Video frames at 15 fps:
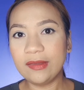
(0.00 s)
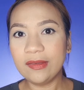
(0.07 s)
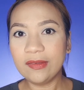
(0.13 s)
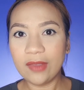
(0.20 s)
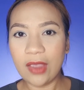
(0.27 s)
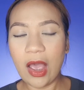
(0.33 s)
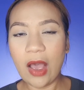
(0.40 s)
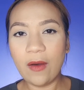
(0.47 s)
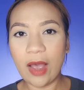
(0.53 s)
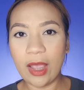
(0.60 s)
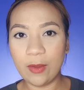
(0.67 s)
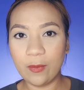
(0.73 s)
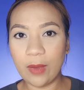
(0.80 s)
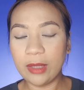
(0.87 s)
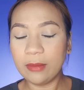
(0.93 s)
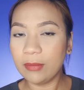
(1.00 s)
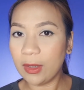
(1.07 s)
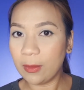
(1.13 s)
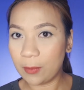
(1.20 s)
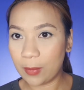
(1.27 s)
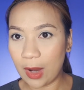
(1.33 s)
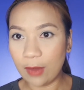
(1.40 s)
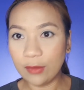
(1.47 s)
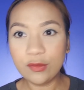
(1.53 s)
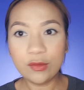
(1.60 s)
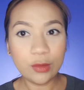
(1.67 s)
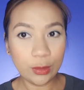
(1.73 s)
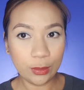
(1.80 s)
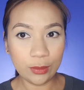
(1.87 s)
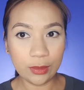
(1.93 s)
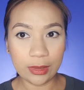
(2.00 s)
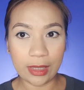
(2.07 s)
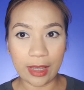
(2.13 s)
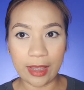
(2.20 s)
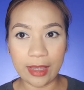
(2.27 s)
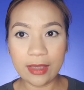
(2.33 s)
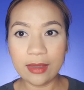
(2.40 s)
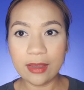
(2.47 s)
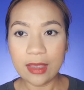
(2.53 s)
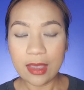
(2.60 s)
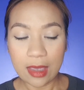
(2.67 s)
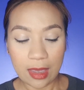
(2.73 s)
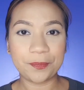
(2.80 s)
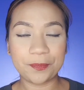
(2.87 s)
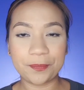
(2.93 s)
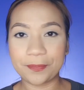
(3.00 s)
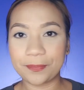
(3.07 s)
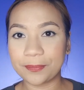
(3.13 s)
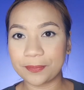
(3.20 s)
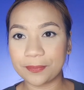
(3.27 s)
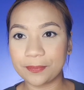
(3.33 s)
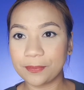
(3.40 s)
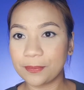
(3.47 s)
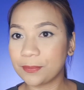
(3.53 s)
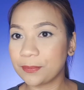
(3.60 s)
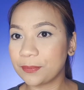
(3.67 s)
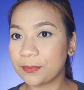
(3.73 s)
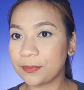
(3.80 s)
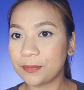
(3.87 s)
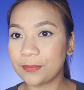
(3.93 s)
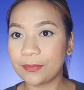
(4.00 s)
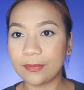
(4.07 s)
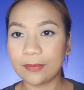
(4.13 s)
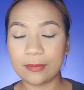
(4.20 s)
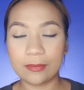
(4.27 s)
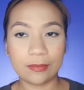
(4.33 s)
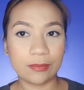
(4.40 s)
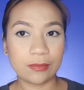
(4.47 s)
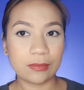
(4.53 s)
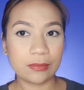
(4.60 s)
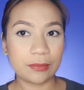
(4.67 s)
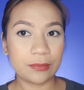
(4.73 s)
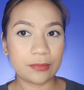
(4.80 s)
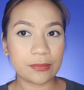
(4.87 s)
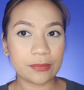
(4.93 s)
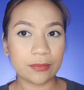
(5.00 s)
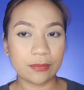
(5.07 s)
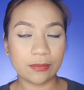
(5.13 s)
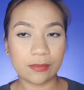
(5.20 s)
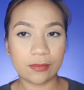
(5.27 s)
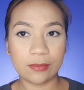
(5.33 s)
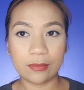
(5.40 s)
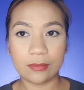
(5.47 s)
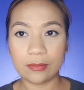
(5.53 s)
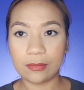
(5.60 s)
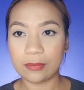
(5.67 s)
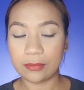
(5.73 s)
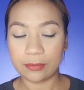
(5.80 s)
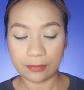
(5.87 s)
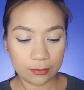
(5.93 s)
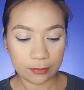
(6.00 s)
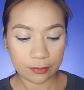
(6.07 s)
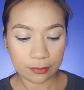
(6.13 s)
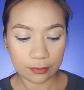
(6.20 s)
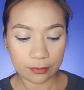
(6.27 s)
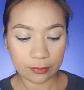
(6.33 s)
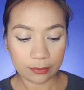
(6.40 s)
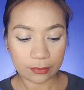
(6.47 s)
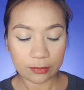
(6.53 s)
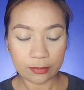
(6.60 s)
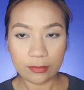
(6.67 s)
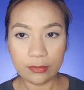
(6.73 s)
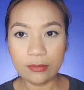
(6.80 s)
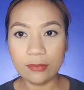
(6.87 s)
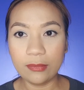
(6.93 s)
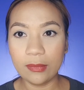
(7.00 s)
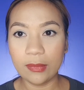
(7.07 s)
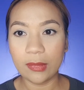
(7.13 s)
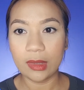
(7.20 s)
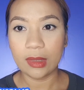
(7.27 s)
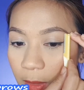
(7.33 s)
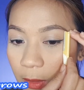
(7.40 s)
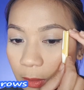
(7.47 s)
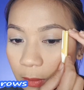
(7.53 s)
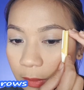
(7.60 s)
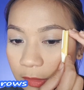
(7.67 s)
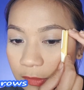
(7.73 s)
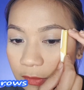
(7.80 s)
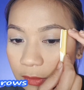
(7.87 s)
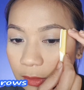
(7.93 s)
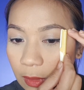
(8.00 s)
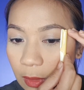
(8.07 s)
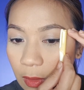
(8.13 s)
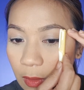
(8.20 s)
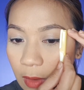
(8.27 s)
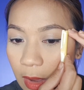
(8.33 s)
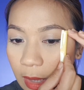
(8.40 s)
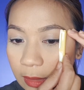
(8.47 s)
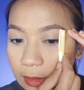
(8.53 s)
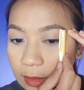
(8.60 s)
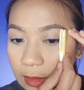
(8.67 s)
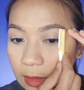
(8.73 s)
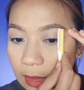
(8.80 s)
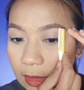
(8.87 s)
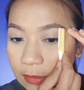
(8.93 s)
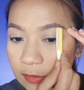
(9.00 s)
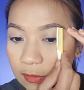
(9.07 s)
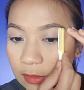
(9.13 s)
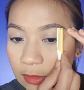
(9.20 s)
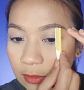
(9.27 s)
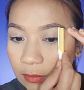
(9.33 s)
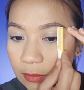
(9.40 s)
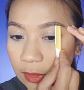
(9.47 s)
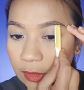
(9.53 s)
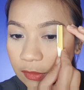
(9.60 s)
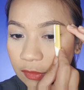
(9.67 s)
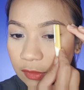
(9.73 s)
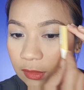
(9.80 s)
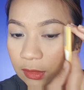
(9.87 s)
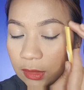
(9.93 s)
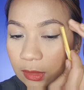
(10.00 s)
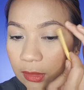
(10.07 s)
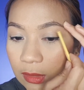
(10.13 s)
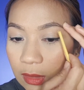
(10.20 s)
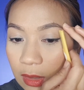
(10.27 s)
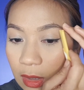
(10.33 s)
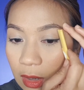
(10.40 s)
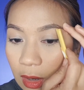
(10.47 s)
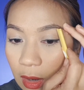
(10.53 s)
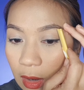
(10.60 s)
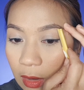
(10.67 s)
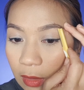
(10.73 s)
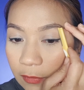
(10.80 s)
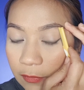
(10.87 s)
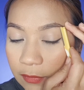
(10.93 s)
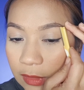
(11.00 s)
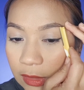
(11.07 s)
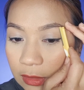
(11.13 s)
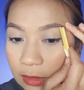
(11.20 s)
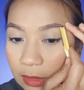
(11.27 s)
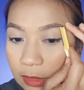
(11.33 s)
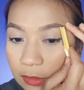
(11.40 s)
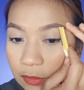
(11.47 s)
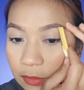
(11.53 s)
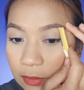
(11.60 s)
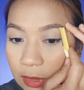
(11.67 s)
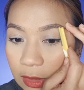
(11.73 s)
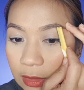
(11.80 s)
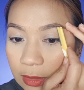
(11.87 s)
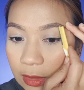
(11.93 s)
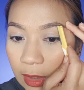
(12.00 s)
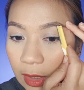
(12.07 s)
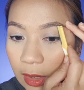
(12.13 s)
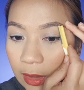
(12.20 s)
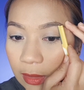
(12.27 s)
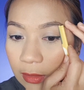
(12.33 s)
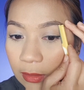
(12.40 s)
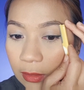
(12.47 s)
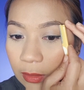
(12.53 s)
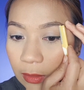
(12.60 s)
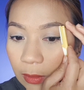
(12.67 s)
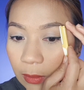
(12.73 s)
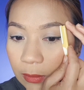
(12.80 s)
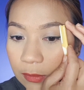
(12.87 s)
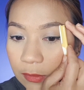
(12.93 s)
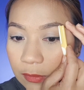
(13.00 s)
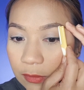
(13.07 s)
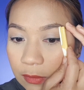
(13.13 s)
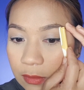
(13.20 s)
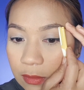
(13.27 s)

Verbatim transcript: is how I want my brows to look like. Now that we already know how to shape our brows, it's now time to trim it. Always go against the direction of the natural hair growth.